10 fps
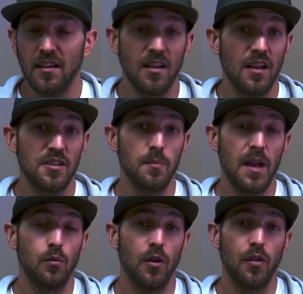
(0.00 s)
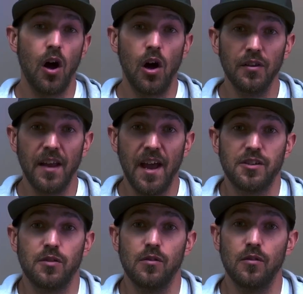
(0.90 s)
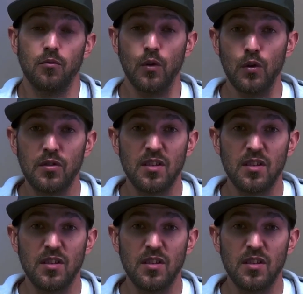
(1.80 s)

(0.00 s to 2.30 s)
It's made with all natural roots